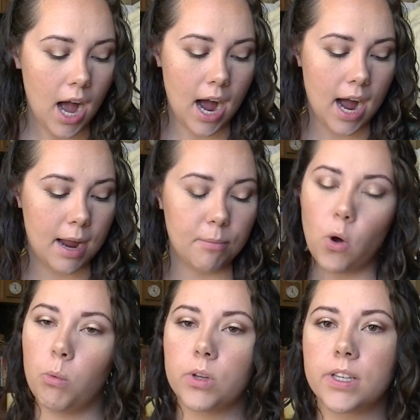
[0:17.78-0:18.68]
I'm
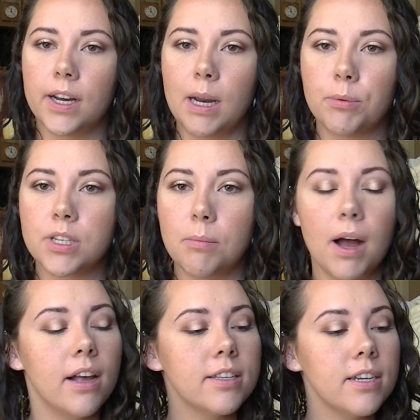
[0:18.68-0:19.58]
almost 99%
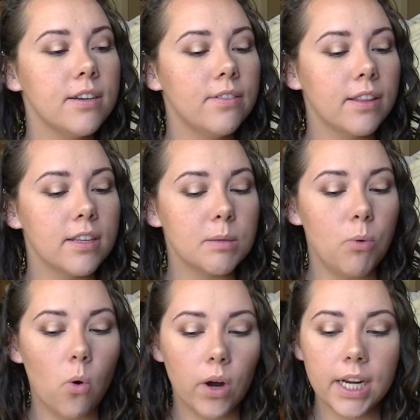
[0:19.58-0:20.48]
positive at this
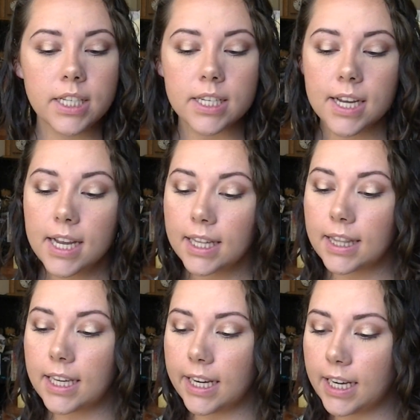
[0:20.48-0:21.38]
point.
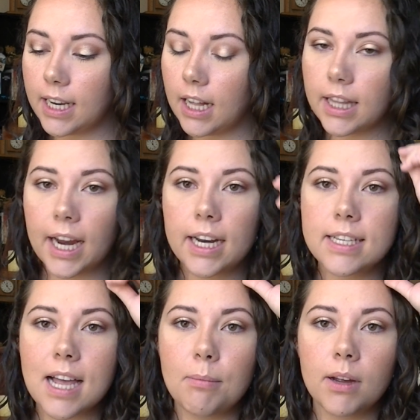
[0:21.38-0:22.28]
The
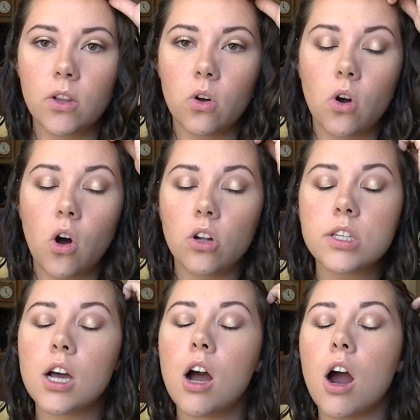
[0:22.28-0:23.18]
ladies at my local
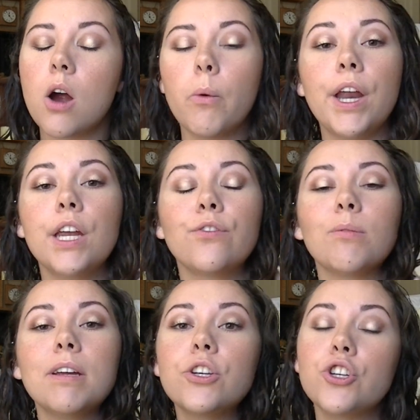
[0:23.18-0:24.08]
Ulta are waiting for
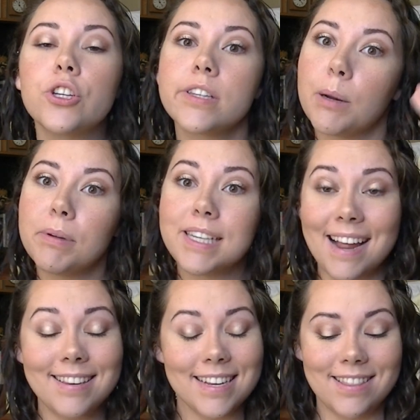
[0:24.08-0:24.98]
me to just set up a
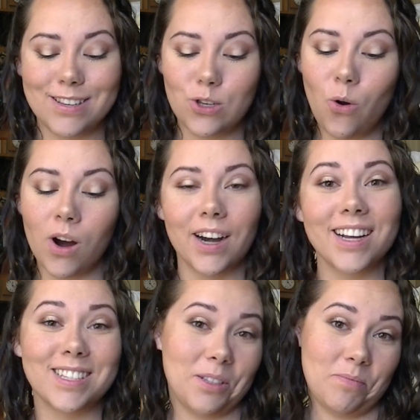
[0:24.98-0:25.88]
tent in the store
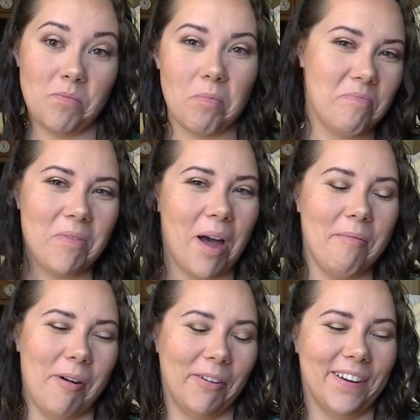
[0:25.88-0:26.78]
because
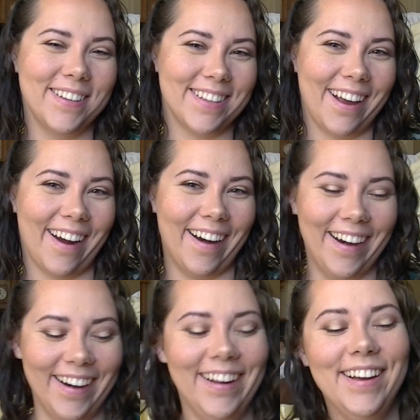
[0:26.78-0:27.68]
I'm always
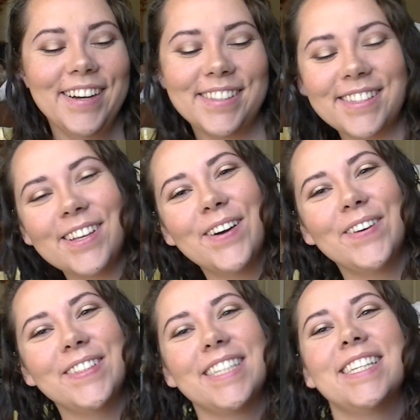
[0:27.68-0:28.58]
there.
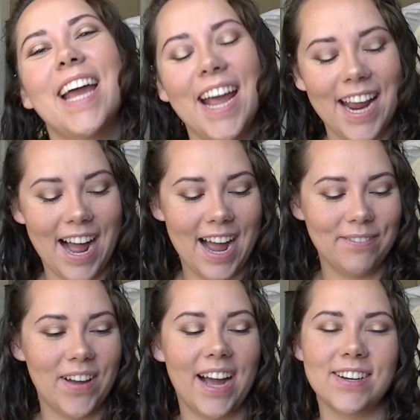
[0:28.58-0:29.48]
So today
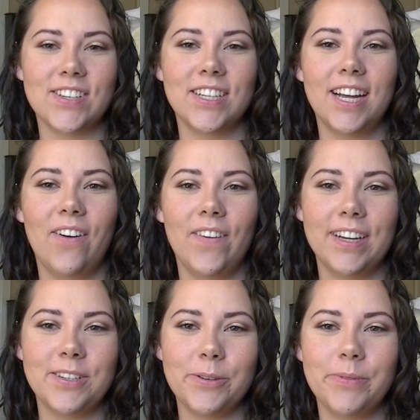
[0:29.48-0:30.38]
I'm actually
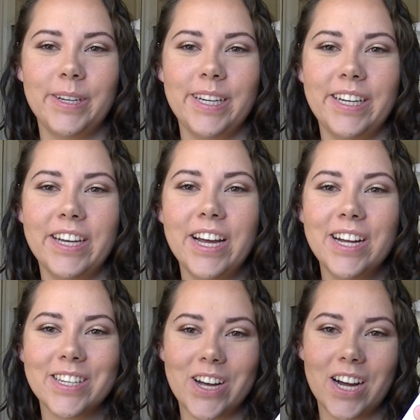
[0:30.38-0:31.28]
going to be
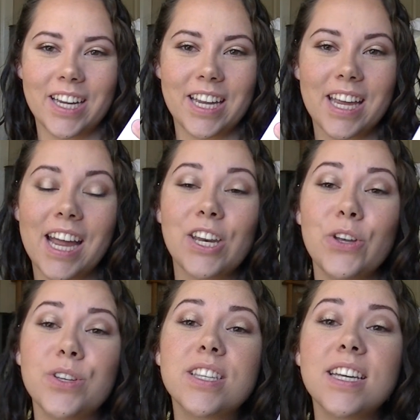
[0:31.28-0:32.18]
talking and
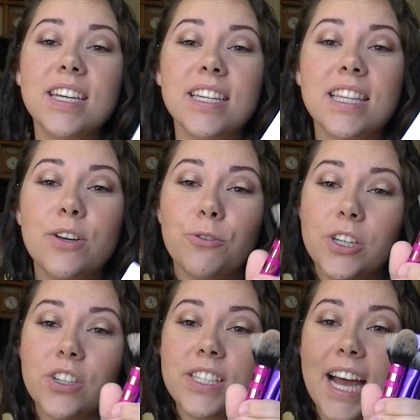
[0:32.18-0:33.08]
using the
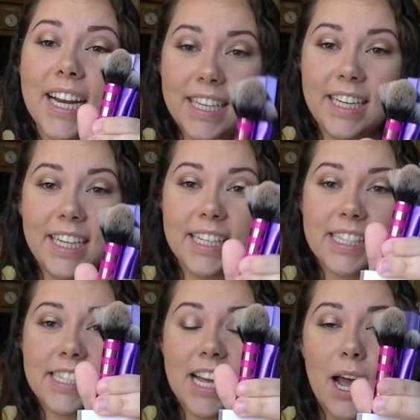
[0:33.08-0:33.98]
Real
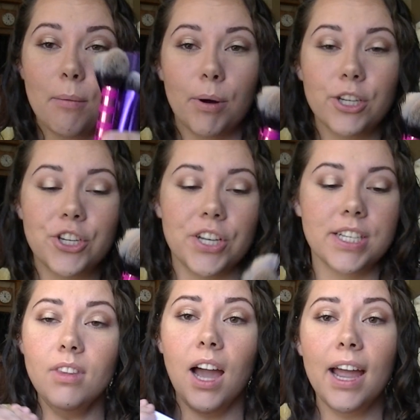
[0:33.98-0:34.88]
Techniques
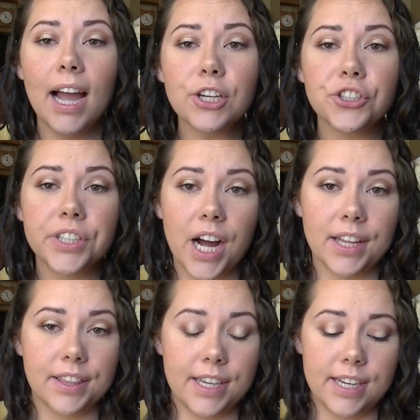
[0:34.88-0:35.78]
brushes. I actually
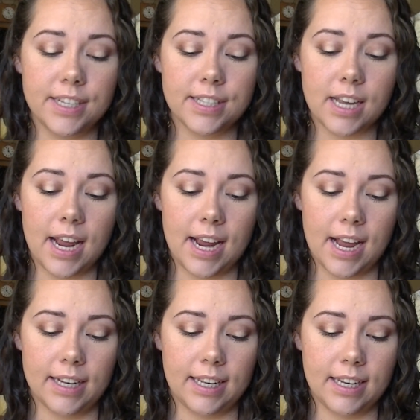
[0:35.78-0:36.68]
got these
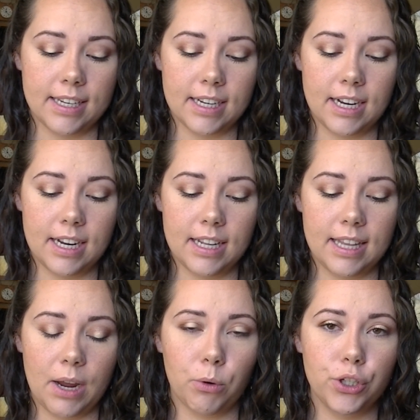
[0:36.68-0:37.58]
and
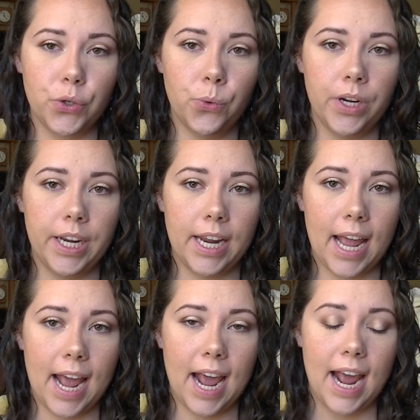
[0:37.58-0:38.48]
they were doing
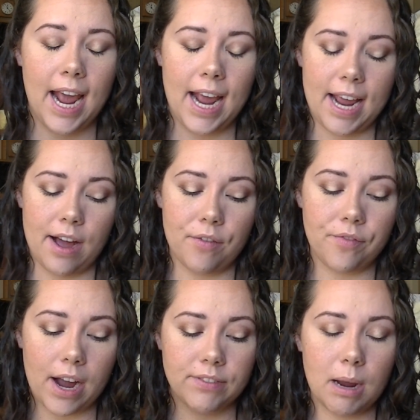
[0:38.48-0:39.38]
a
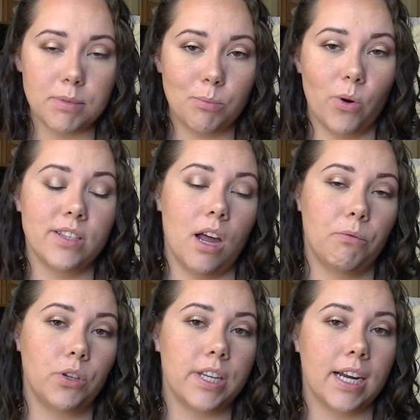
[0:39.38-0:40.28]
5 times the points on
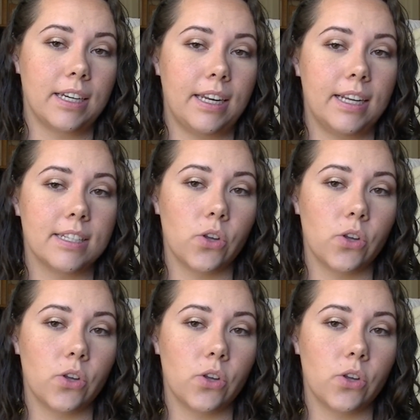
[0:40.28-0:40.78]
Real Techniques.